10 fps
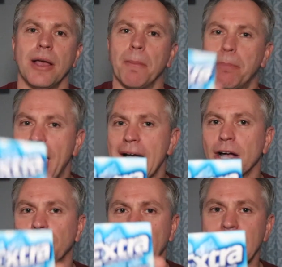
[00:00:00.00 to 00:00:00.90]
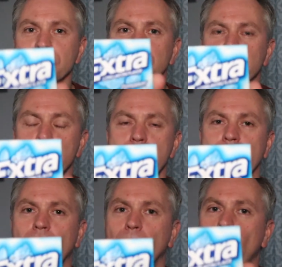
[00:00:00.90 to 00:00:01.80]
pack of extra chewing
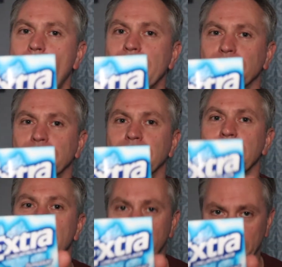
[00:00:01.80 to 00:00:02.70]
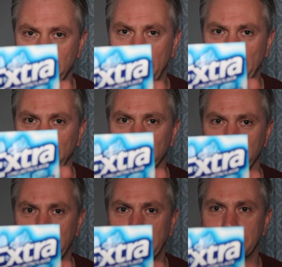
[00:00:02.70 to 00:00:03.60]
gum wider than the Model
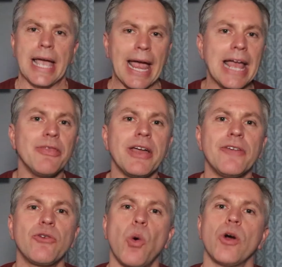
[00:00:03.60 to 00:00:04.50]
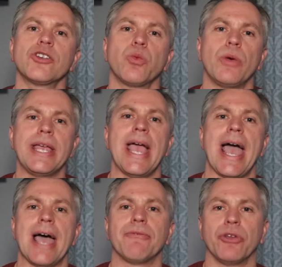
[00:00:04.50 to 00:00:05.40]
3. And then of course we
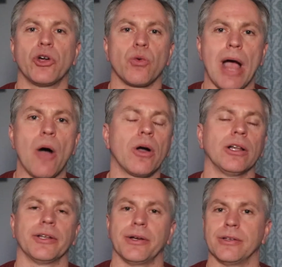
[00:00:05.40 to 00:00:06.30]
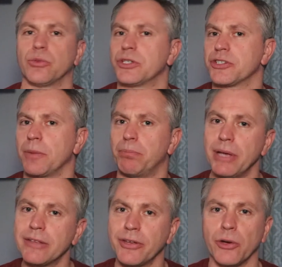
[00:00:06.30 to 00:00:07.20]
have the ground clearance, which is a
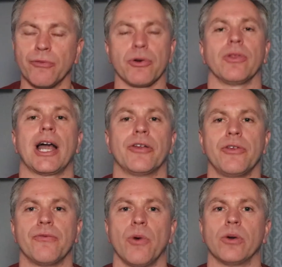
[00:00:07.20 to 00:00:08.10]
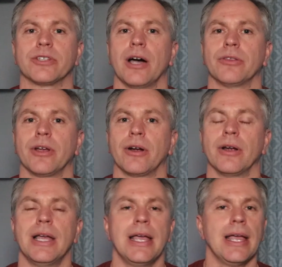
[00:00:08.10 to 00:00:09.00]
big deal for a lot of you folks out there.
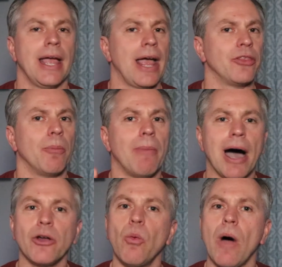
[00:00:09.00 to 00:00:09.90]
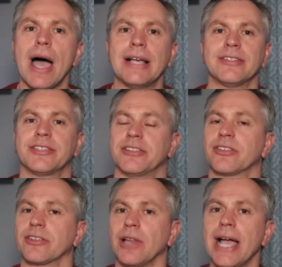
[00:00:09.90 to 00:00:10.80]
And the Model Y sits
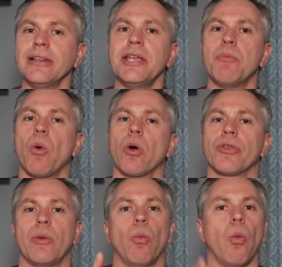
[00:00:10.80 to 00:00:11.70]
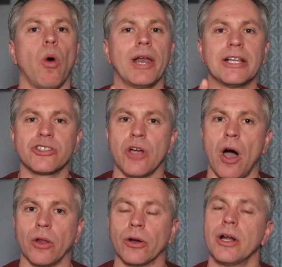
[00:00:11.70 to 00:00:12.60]
slightly more than 1 inch
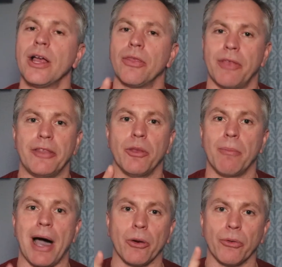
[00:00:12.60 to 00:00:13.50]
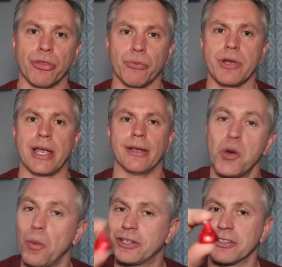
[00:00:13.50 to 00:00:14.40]
taller than the Model 3,
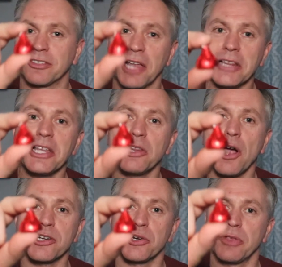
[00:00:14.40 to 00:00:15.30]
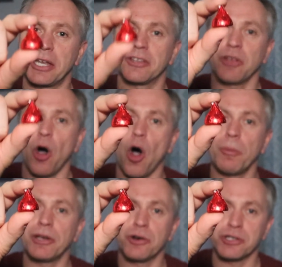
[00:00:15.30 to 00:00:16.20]
which is slightly larger than this
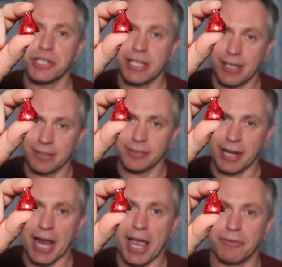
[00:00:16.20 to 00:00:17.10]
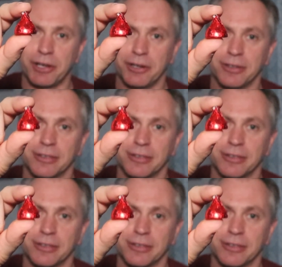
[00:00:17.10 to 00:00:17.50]
almond Hershey Kiss that I have here.